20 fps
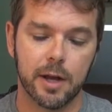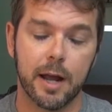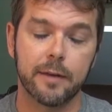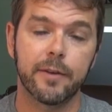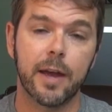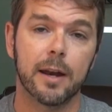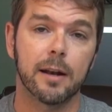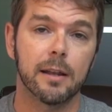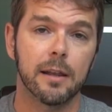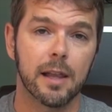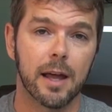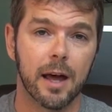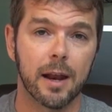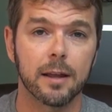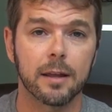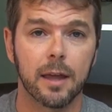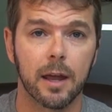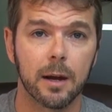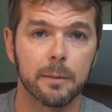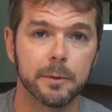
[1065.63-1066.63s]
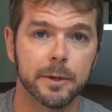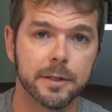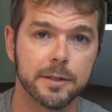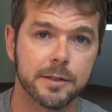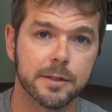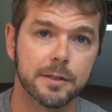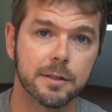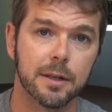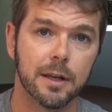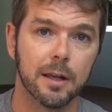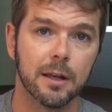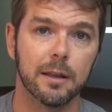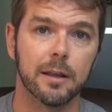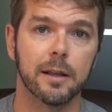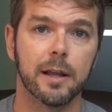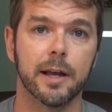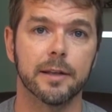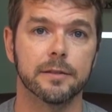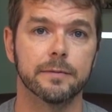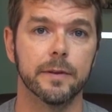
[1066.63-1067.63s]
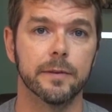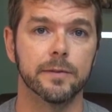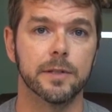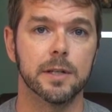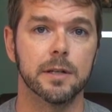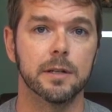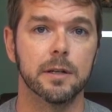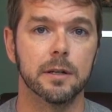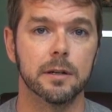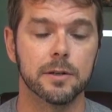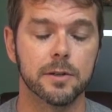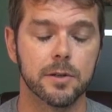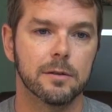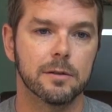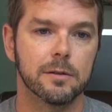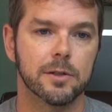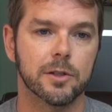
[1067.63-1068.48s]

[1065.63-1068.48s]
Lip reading: I've had a lot of cameras in the last 15 years.